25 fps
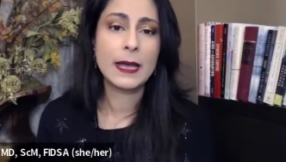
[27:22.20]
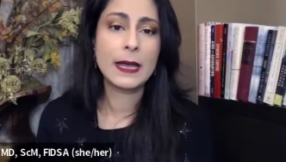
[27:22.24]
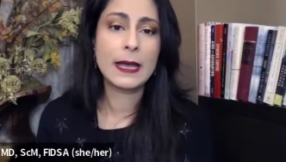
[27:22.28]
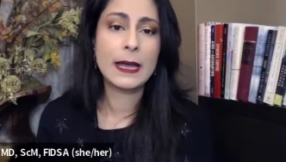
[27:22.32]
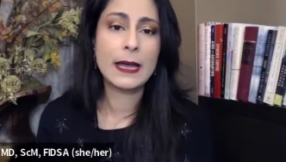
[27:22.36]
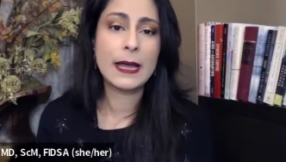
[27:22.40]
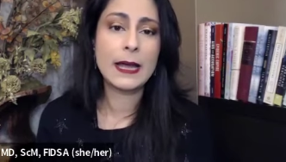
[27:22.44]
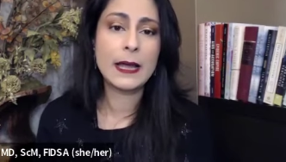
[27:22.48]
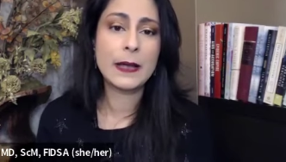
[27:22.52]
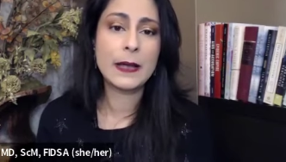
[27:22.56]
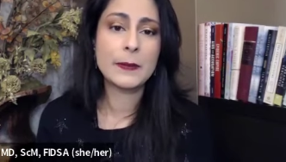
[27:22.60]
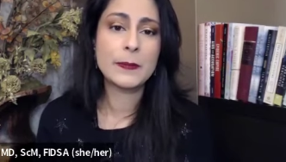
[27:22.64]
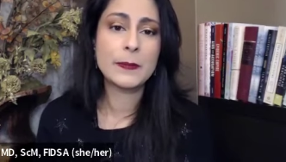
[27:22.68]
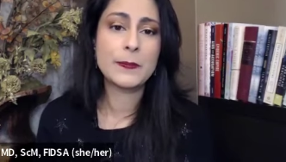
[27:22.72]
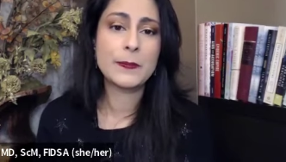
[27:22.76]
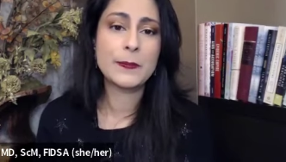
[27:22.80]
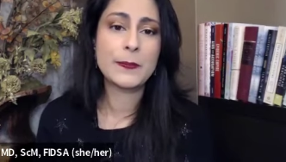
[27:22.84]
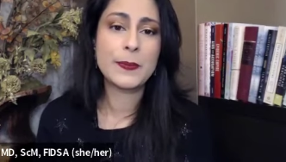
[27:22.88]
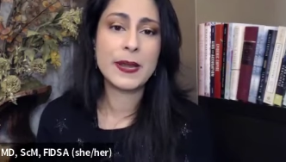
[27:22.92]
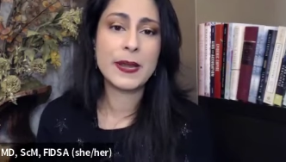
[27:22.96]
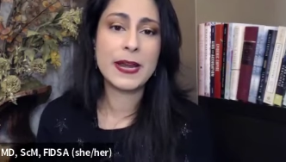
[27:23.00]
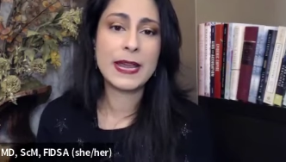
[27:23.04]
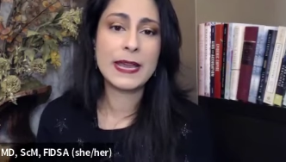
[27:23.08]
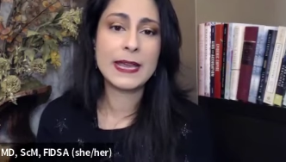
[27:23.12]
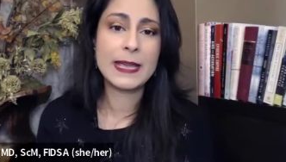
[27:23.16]
Um,
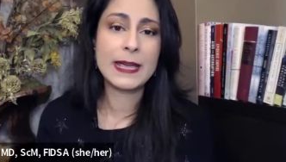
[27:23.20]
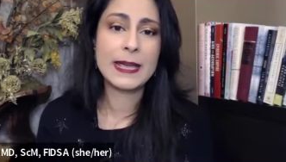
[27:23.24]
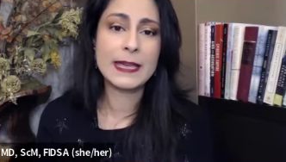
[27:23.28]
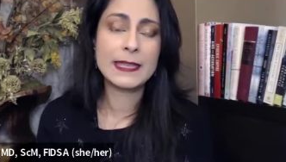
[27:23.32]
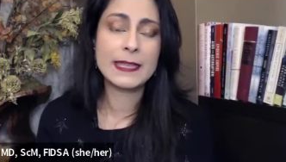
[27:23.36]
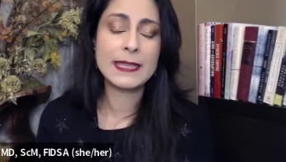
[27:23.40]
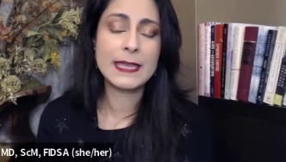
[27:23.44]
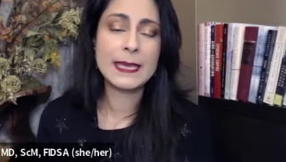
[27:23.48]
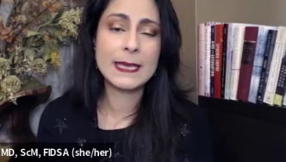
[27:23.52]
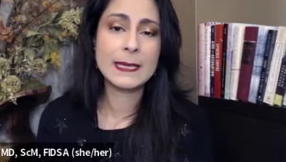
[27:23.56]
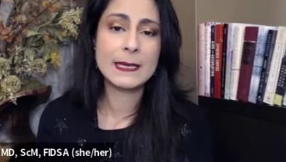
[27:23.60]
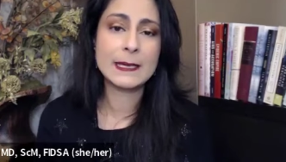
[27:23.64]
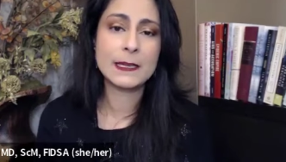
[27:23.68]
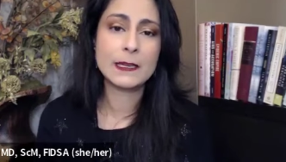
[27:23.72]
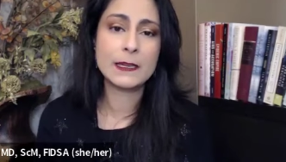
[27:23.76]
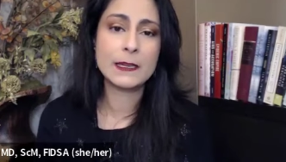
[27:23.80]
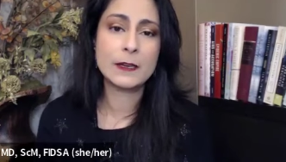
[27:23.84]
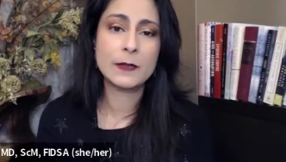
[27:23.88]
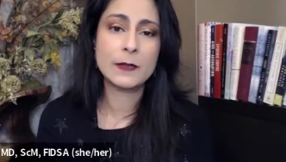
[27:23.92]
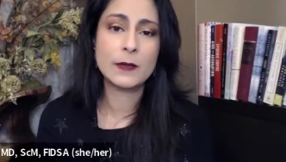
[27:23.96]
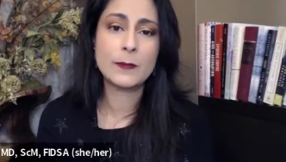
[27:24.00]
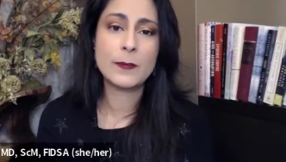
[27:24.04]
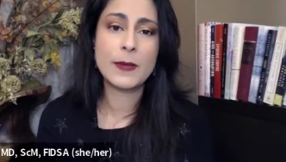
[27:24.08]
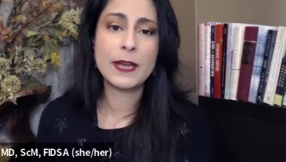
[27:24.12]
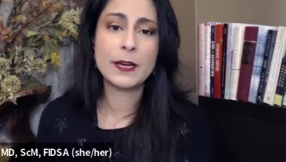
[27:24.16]
but I, I, think, you
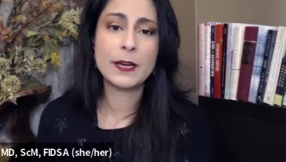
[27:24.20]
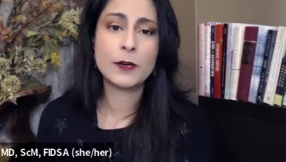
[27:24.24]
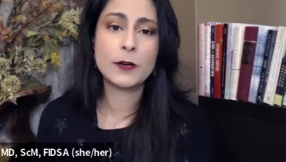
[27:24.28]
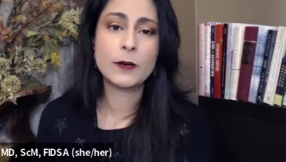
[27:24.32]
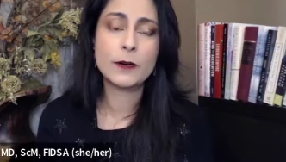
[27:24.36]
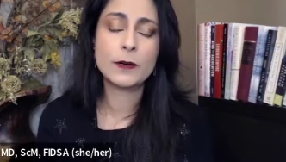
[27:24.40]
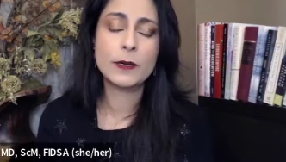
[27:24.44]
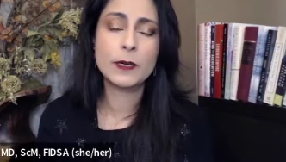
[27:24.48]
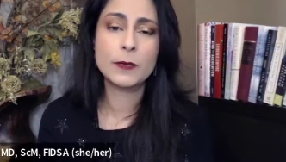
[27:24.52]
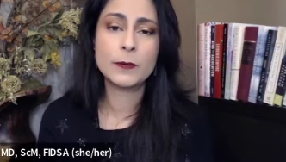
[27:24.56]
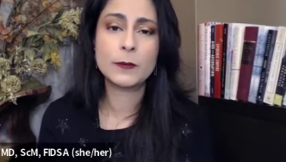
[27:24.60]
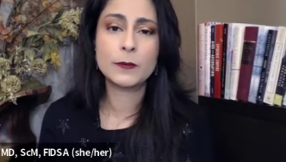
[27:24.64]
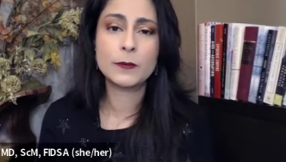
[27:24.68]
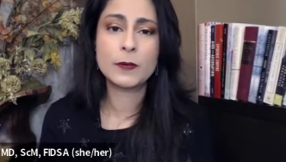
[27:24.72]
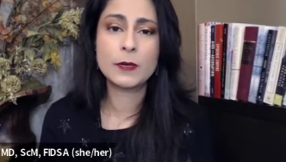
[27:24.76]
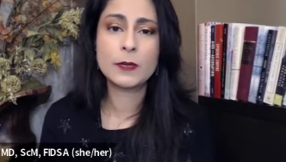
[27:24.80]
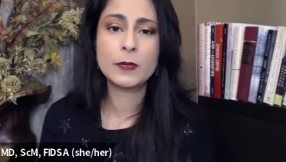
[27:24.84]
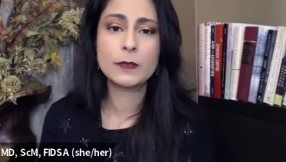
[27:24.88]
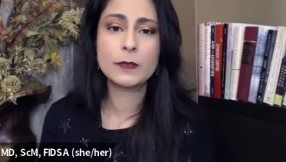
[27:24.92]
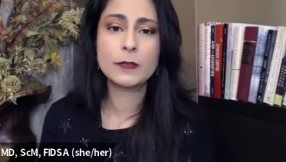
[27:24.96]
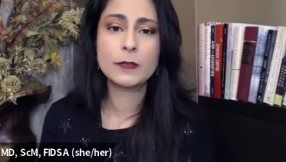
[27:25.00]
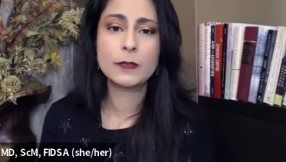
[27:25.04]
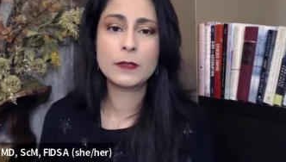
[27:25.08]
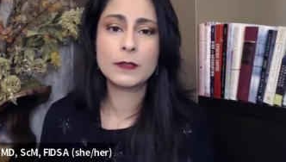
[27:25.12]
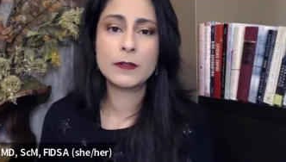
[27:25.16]
know, in my current
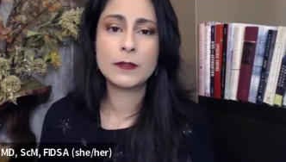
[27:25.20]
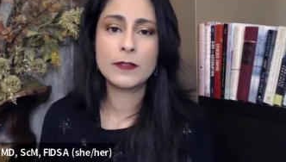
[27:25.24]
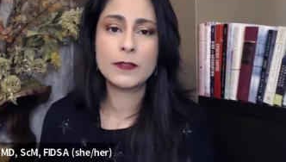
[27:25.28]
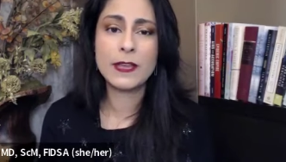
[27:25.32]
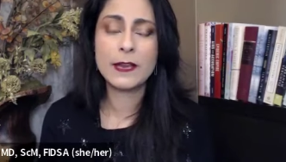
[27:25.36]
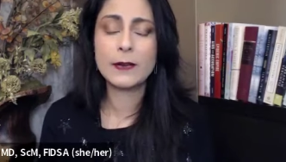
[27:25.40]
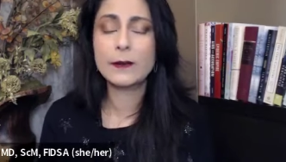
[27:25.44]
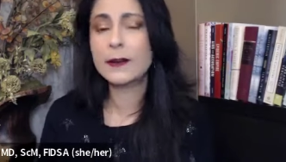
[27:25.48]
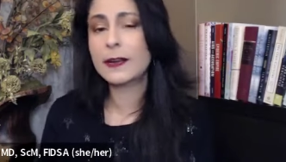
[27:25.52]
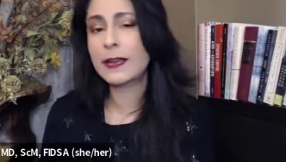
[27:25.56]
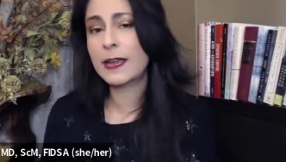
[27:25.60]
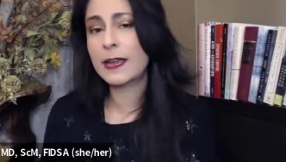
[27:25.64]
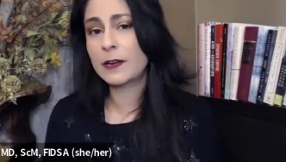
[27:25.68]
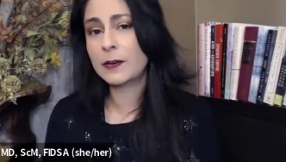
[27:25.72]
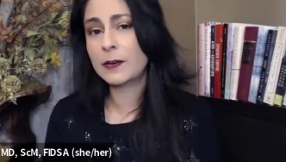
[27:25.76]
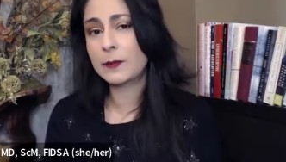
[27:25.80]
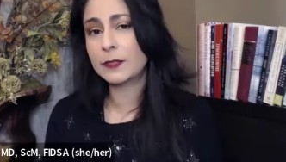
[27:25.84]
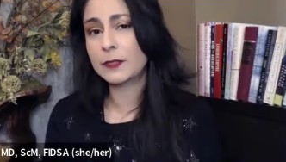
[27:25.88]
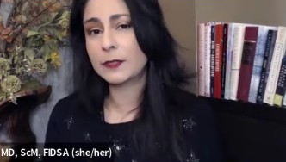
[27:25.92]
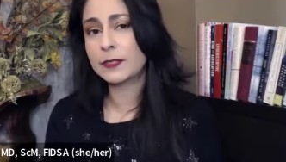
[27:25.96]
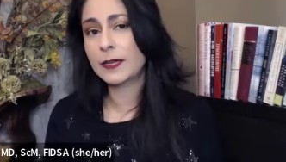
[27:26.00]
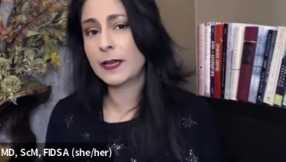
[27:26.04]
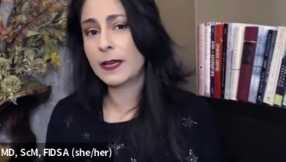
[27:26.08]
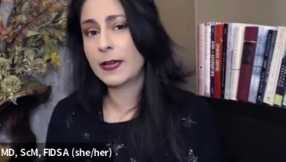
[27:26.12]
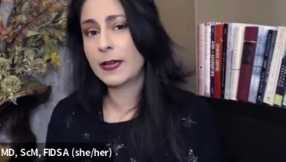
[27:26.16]
role, they're
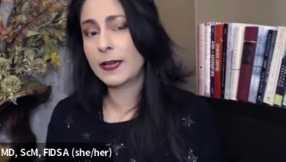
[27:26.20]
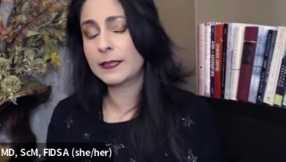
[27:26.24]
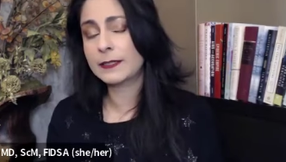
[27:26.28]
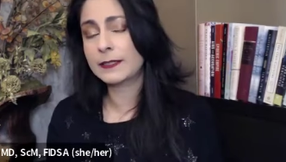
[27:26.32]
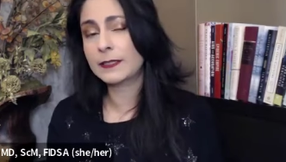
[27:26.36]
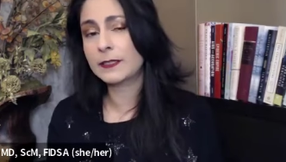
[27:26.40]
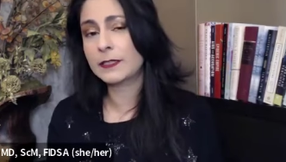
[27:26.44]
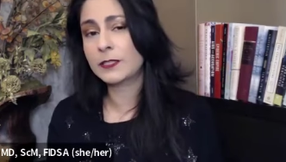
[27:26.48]
accountable to us.